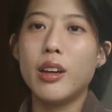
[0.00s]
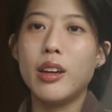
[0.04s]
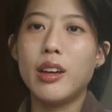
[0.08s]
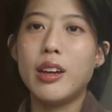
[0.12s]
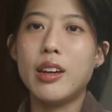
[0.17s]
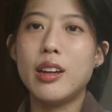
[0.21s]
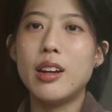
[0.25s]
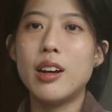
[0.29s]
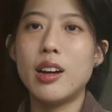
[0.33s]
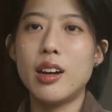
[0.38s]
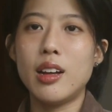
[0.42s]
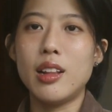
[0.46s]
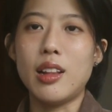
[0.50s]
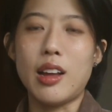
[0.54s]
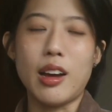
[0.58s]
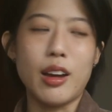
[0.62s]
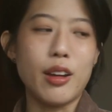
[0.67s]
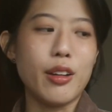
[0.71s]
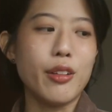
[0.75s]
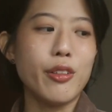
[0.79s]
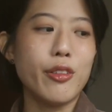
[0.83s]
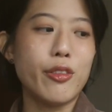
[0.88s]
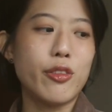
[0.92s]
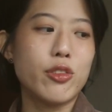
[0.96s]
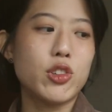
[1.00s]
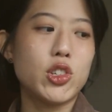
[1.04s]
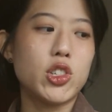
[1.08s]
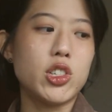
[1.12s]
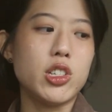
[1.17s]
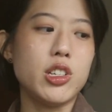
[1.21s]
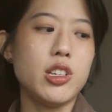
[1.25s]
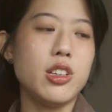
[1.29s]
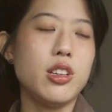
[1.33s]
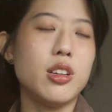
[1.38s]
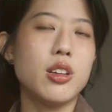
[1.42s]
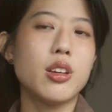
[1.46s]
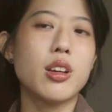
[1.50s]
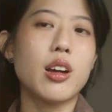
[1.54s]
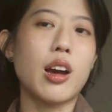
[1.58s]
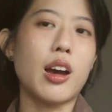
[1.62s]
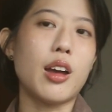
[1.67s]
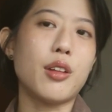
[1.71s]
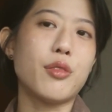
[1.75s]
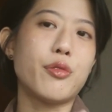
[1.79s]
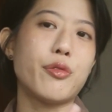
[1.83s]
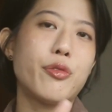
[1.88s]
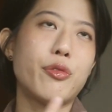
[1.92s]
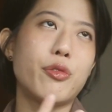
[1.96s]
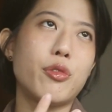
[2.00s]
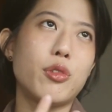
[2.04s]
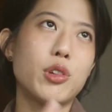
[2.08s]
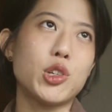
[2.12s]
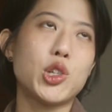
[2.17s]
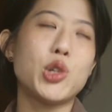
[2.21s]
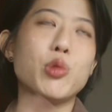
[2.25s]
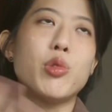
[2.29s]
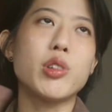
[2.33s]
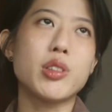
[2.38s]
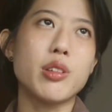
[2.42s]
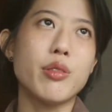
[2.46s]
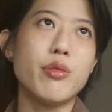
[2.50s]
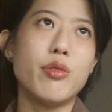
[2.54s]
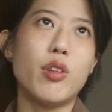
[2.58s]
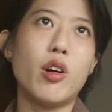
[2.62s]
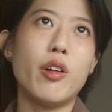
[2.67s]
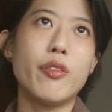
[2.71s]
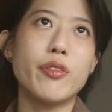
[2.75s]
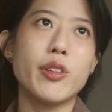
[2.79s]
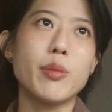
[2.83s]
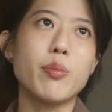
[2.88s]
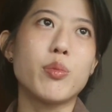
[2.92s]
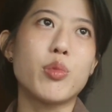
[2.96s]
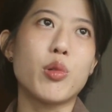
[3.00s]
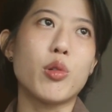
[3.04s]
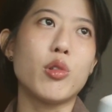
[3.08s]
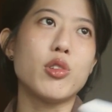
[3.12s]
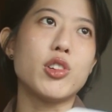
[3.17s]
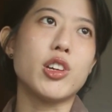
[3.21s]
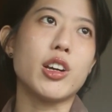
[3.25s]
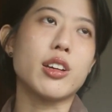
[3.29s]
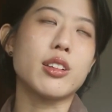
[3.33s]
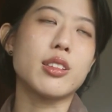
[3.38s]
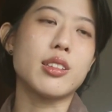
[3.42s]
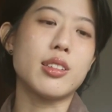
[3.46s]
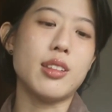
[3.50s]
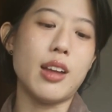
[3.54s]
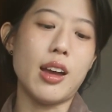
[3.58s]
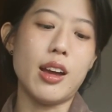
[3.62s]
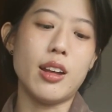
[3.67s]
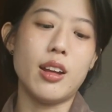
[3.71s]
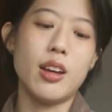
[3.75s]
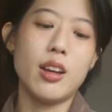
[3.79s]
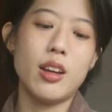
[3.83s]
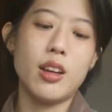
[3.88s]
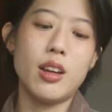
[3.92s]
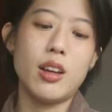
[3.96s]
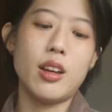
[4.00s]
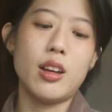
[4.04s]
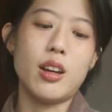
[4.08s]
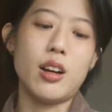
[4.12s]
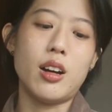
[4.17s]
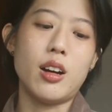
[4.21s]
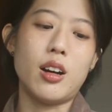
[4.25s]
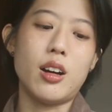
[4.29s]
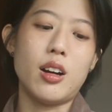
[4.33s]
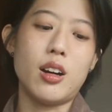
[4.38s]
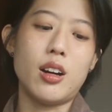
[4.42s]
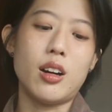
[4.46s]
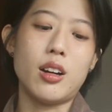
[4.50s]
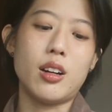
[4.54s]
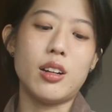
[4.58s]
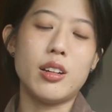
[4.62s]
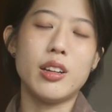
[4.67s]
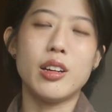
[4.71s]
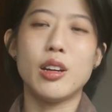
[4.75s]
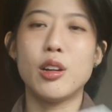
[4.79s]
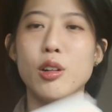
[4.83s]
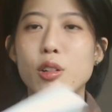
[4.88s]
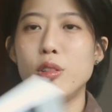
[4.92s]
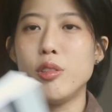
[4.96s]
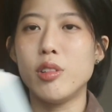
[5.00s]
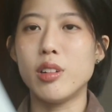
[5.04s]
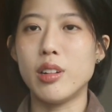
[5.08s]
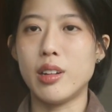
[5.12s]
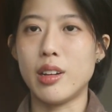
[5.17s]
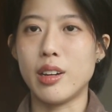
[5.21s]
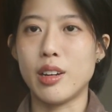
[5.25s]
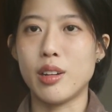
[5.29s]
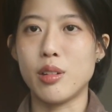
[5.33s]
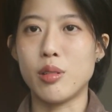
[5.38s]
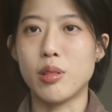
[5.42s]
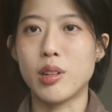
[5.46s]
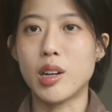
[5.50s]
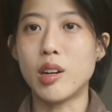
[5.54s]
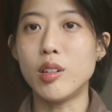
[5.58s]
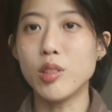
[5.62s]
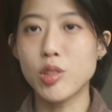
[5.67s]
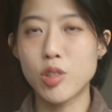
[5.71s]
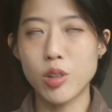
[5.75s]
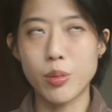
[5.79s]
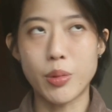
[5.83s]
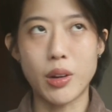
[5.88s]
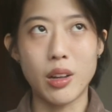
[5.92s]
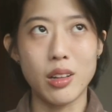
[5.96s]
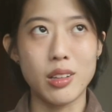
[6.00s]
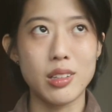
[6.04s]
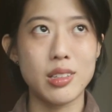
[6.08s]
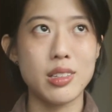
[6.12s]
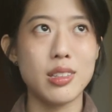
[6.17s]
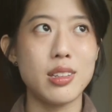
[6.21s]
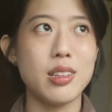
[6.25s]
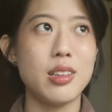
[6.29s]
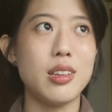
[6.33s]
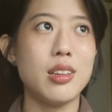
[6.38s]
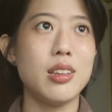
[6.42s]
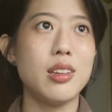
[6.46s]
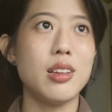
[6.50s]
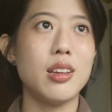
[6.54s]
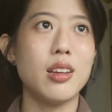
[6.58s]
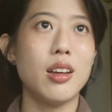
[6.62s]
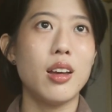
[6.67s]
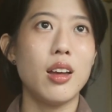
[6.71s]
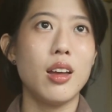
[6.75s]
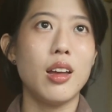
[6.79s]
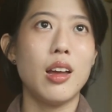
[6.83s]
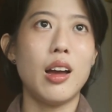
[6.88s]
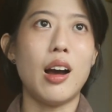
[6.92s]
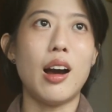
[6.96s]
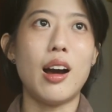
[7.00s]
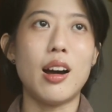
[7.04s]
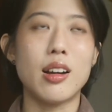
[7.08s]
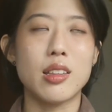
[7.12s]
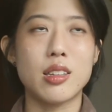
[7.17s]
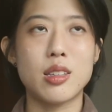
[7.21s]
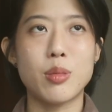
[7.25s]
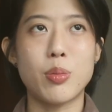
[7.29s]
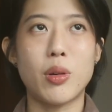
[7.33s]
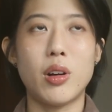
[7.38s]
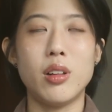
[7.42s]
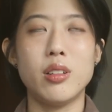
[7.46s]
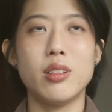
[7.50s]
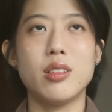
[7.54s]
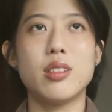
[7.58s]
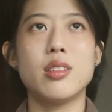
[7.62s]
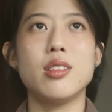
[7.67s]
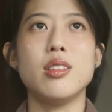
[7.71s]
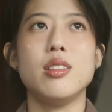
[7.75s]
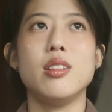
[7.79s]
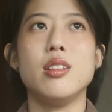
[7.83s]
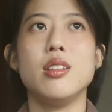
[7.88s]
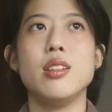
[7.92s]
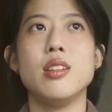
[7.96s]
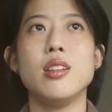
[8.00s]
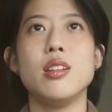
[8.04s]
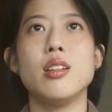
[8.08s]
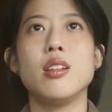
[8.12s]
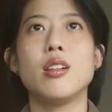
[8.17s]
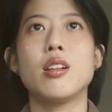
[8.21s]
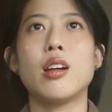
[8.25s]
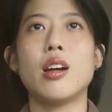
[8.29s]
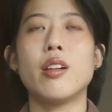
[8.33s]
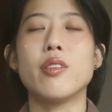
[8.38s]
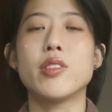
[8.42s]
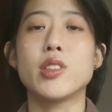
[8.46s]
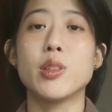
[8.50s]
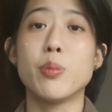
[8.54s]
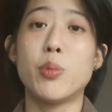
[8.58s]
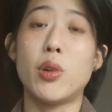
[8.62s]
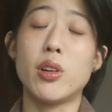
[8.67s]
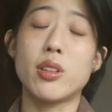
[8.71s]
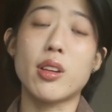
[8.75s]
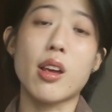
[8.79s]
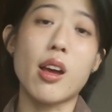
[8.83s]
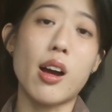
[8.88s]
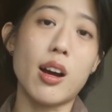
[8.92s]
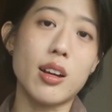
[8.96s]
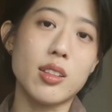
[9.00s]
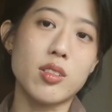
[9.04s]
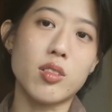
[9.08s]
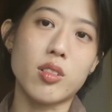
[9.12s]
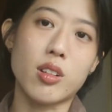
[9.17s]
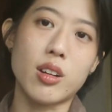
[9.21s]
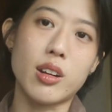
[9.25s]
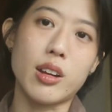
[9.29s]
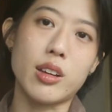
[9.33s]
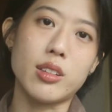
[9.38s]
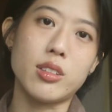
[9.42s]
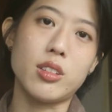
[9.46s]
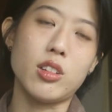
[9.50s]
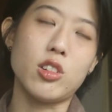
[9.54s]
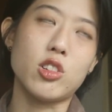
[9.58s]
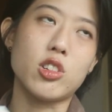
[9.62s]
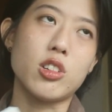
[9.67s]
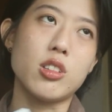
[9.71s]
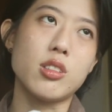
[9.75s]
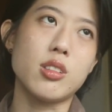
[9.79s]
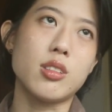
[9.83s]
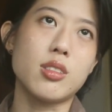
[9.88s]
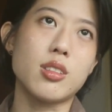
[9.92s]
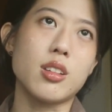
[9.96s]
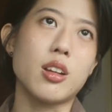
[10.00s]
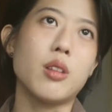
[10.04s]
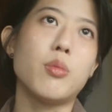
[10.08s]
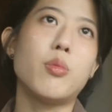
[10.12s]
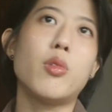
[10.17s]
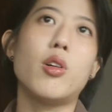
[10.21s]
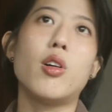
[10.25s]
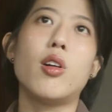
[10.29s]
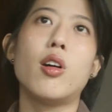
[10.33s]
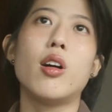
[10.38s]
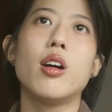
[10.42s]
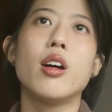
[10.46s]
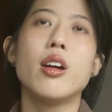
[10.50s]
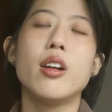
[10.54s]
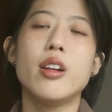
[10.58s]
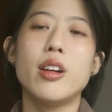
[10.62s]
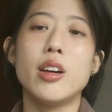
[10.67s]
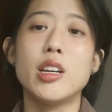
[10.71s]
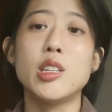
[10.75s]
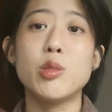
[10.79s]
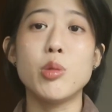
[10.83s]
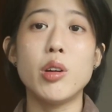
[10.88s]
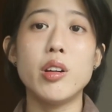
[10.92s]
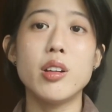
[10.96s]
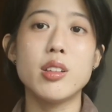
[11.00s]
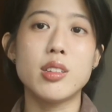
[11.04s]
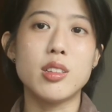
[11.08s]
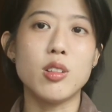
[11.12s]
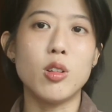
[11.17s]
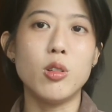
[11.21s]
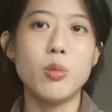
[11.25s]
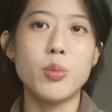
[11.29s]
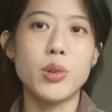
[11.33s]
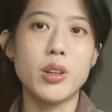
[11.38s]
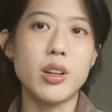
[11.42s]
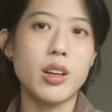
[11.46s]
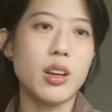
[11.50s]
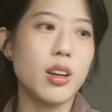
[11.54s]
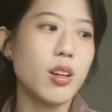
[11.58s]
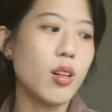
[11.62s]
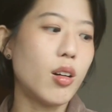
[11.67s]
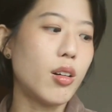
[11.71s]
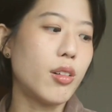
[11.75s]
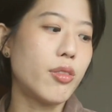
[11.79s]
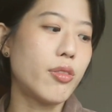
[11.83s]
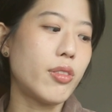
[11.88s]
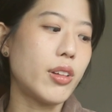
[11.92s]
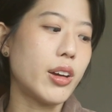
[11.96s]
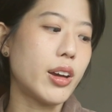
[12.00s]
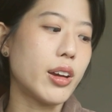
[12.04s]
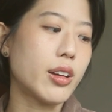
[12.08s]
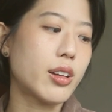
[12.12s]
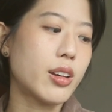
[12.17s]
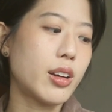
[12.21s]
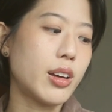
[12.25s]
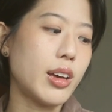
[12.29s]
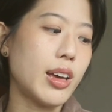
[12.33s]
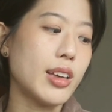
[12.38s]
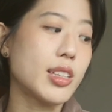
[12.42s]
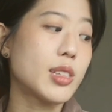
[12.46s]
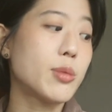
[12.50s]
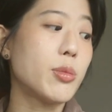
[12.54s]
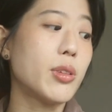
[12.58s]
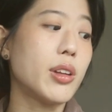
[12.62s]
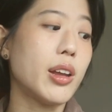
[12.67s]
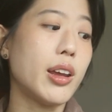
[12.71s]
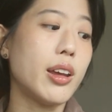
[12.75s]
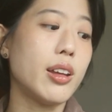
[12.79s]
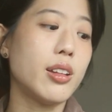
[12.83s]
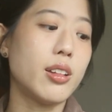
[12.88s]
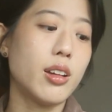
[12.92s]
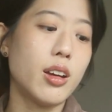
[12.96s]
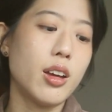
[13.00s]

In her life, she was involved in projects that included like, you know, cultural policy, arts policy, kind of supporting arts organizations in Singapore, as well as the opening of like Esplanade.